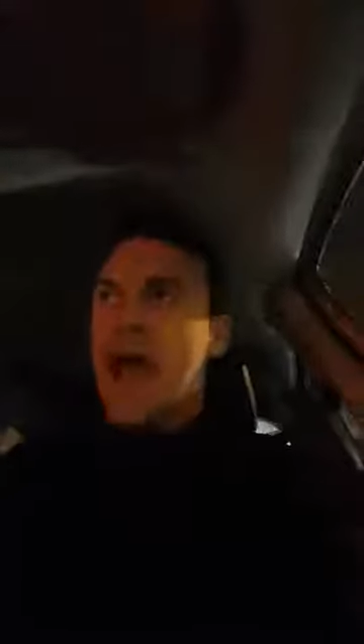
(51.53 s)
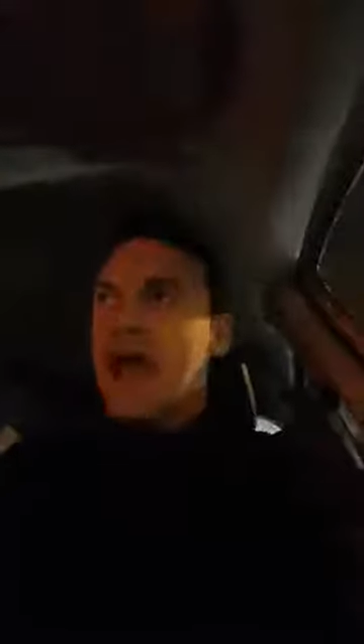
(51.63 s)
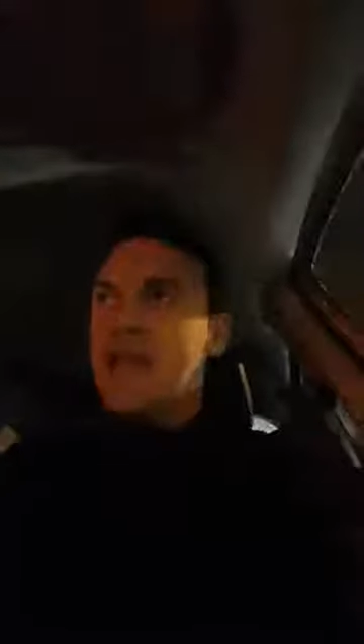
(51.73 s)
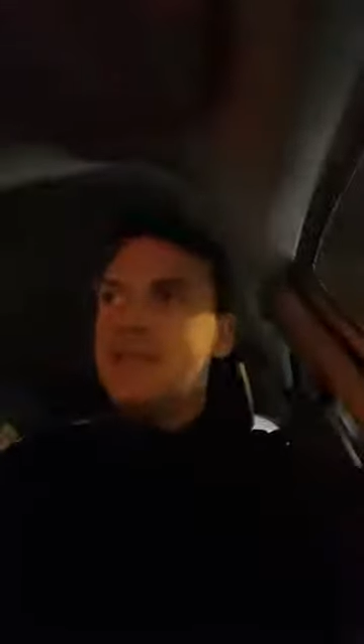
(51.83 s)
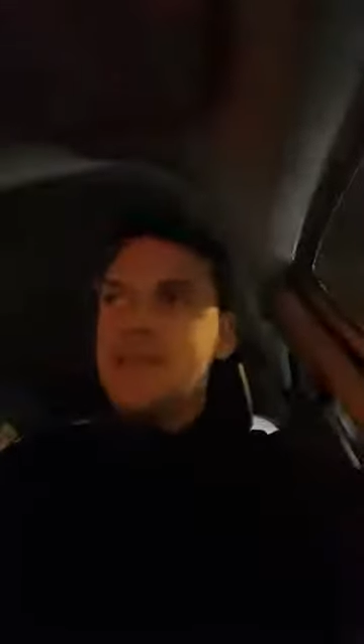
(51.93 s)

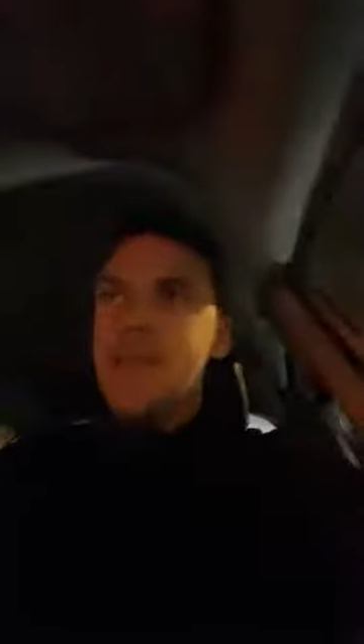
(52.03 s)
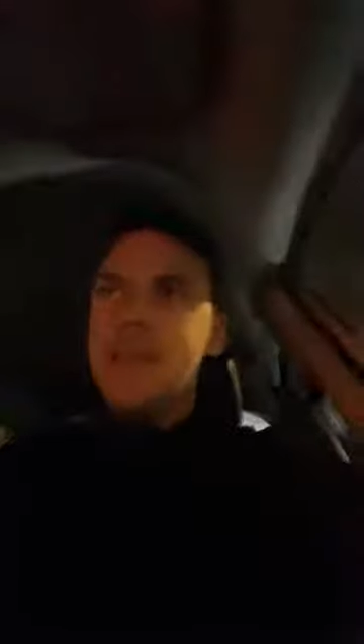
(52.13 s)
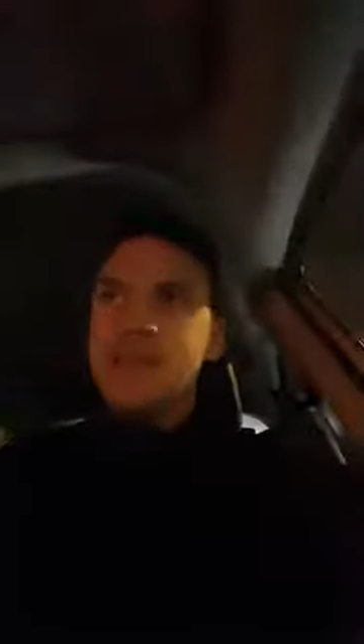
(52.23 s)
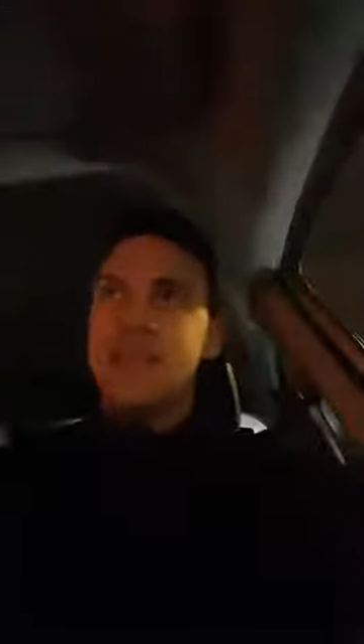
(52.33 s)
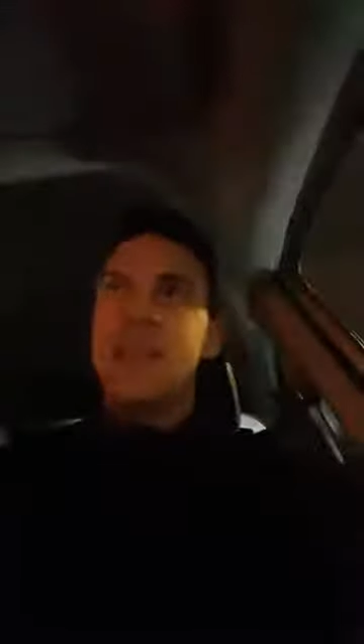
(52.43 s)
has
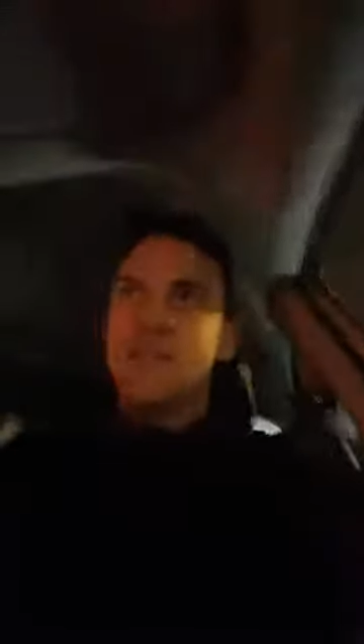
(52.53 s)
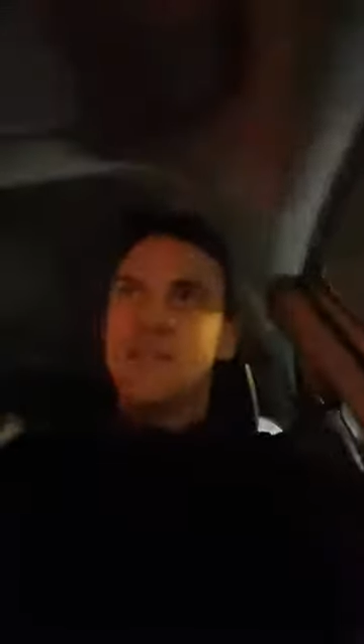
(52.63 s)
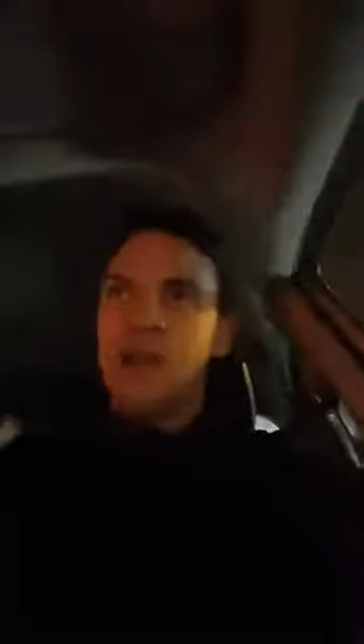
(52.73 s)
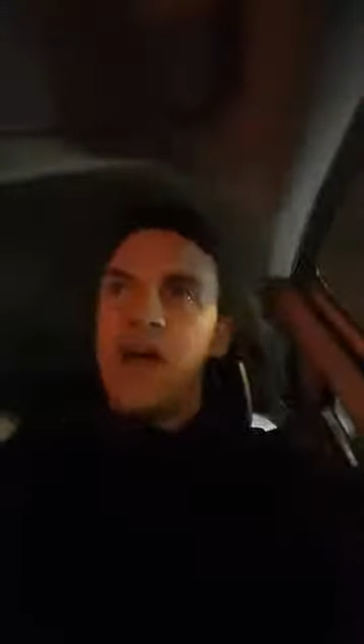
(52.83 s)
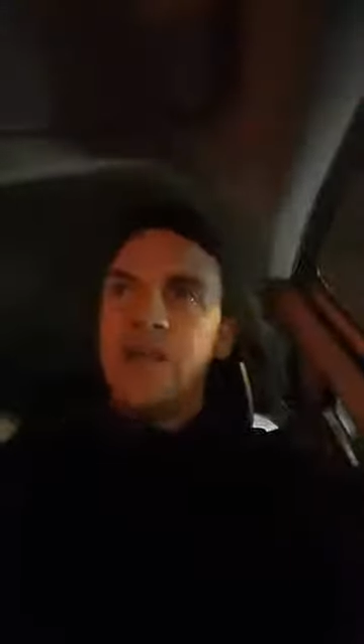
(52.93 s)
said he's
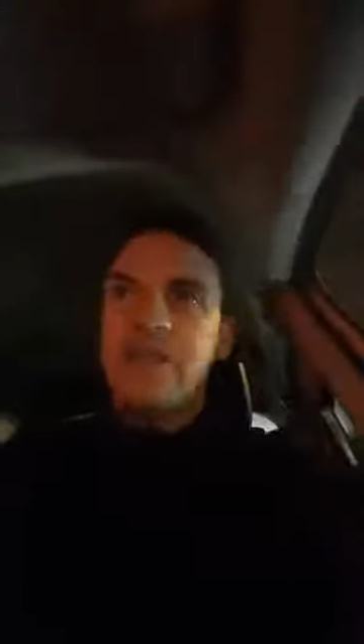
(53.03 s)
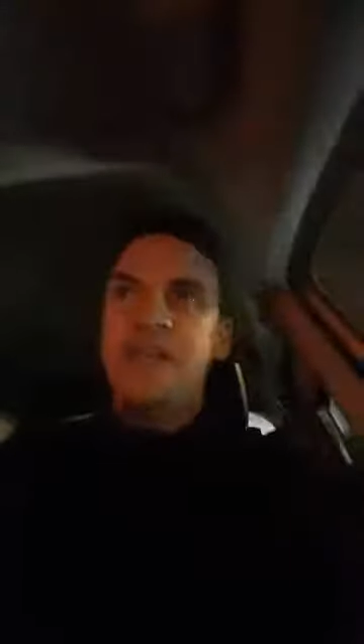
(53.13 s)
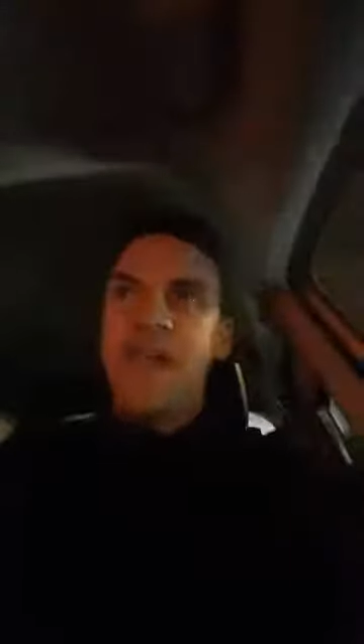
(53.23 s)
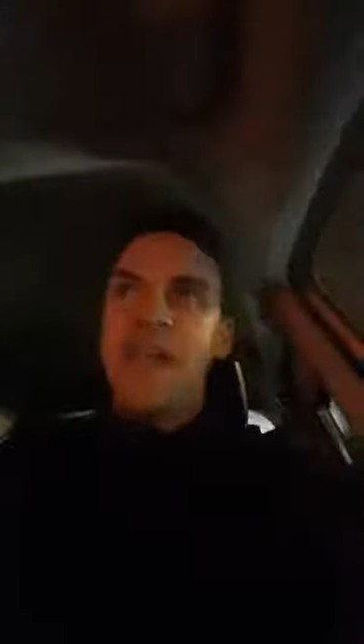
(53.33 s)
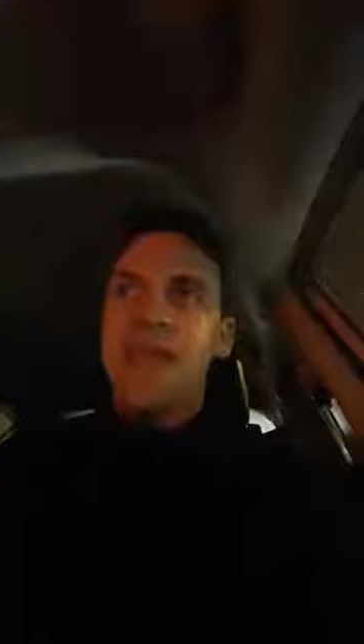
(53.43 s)
not
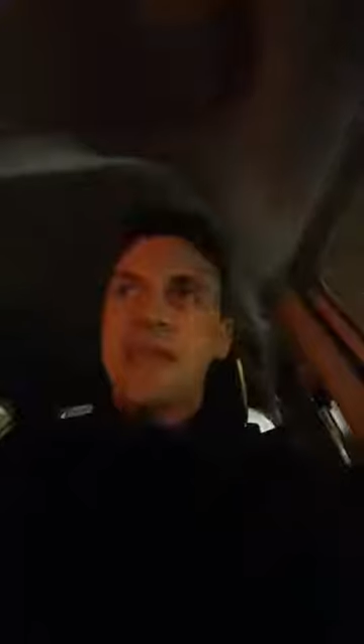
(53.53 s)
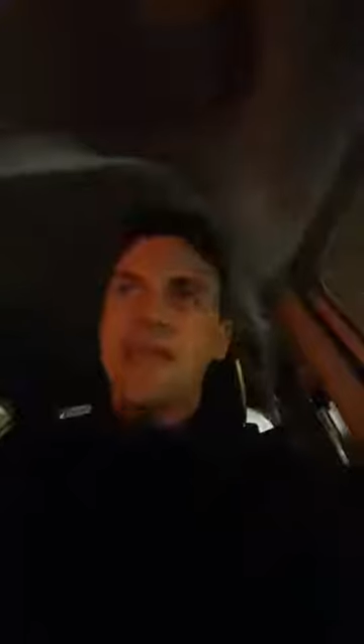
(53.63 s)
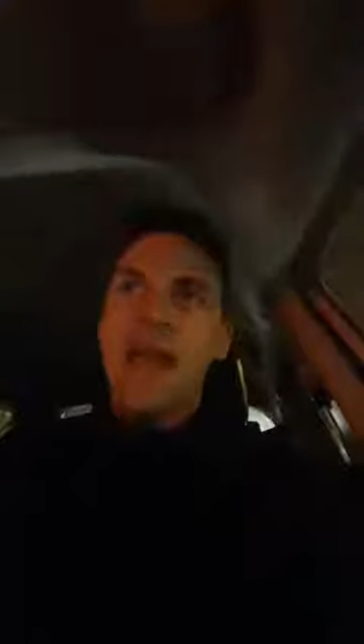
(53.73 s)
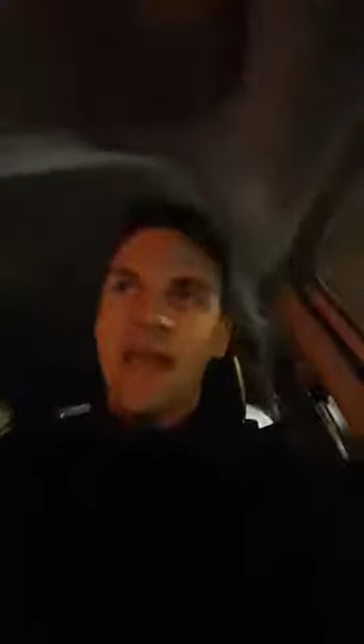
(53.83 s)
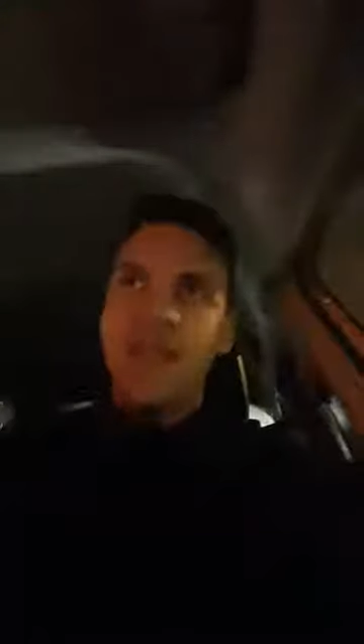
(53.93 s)

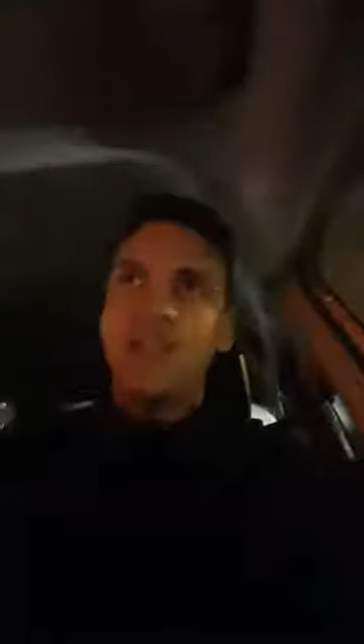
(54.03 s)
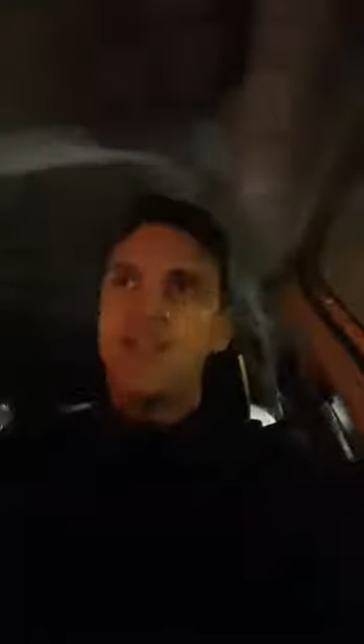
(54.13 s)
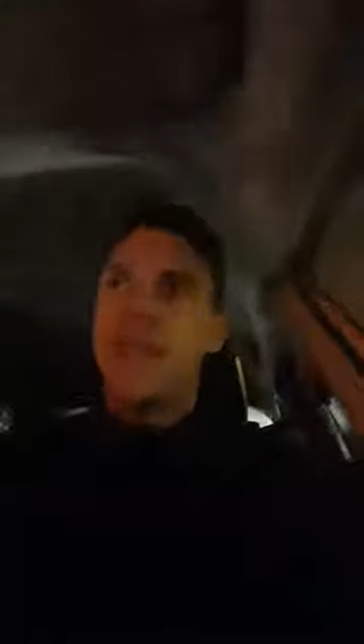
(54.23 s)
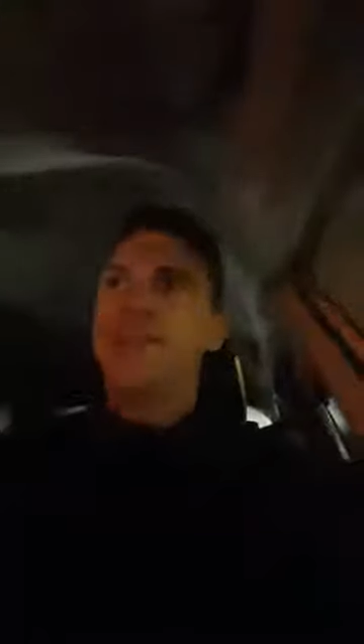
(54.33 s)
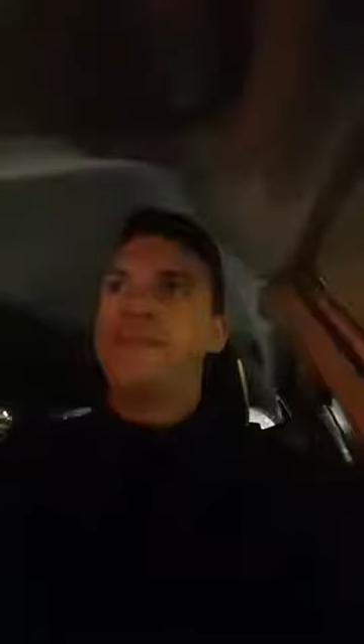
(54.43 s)
taking any
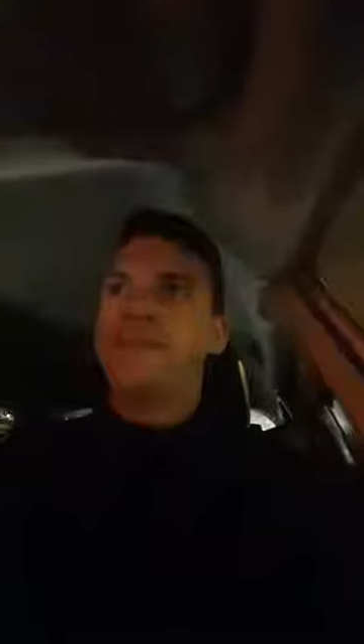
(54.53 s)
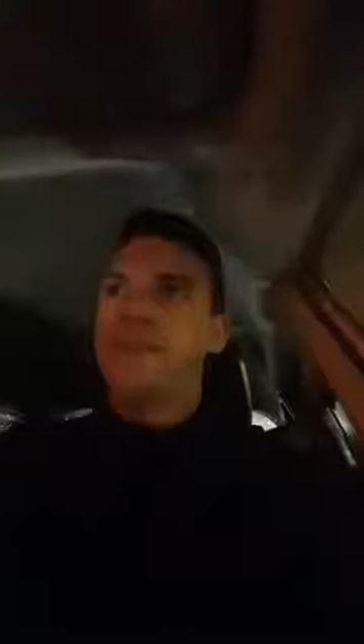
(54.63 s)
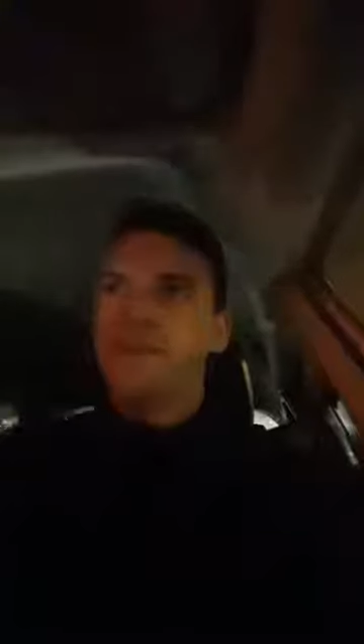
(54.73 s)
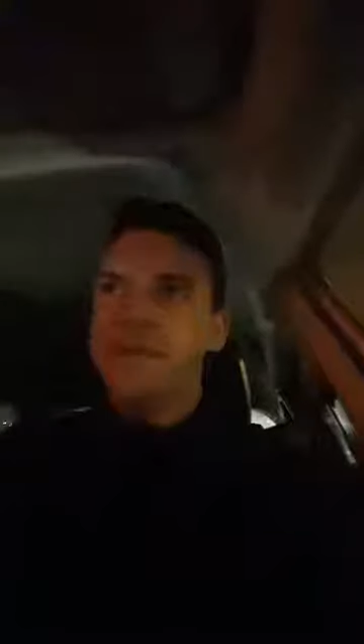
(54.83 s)
chances.